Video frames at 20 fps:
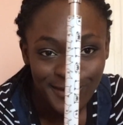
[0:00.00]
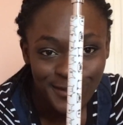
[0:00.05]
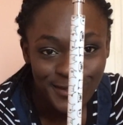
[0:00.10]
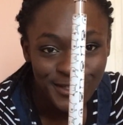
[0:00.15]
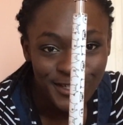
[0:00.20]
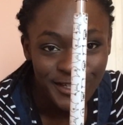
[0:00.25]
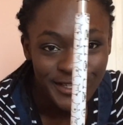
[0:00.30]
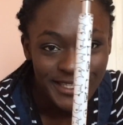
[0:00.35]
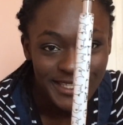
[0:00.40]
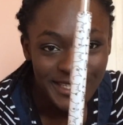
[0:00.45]
got
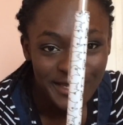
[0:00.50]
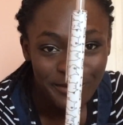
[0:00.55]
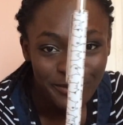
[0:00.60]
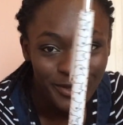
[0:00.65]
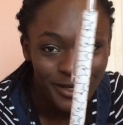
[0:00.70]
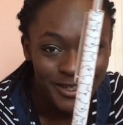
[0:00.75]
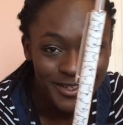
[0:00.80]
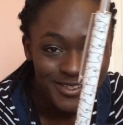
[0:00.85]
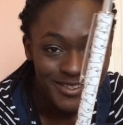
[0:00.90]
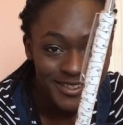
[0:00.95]
dancing
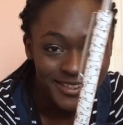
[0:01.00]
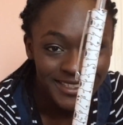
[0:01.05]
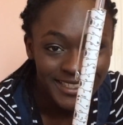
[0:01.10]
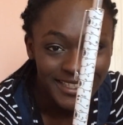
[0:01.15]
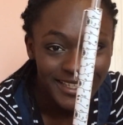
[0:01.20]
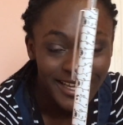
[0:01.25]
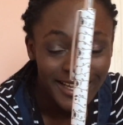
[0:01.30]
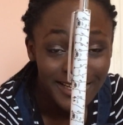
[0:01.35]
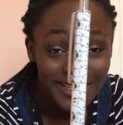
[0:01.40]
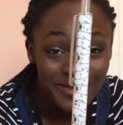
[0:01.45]
pugs on
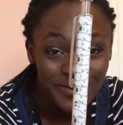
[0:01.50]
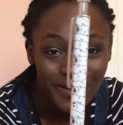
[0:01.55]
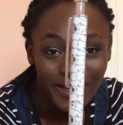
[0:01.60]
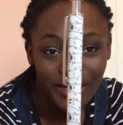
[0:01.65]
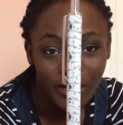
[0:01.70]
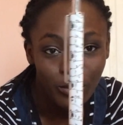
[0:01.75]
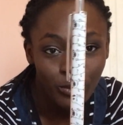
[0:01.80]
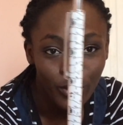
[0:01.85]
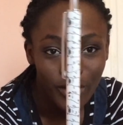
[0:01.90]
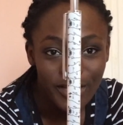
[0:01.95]
it, and it's
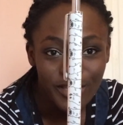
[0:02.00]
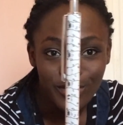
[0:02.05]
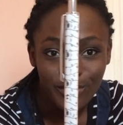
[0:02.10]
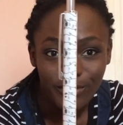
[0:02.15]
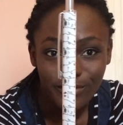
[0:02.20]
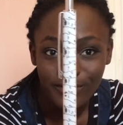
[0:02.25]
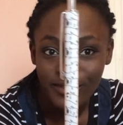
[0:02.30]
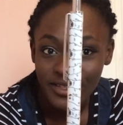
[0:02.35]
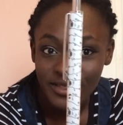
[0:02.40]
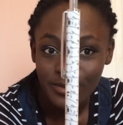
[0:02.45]
black and white so
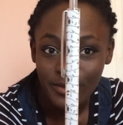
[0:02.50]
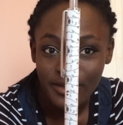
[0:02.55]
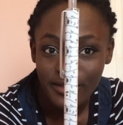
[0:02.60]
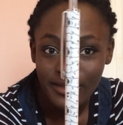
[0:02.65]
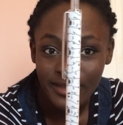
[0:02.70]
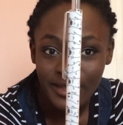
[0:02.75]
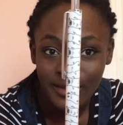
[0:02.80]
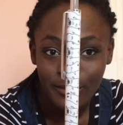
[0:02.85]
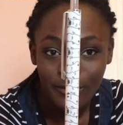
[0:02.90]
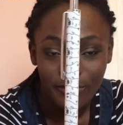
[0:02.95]
it fits my
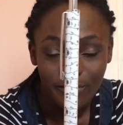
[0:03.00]
theme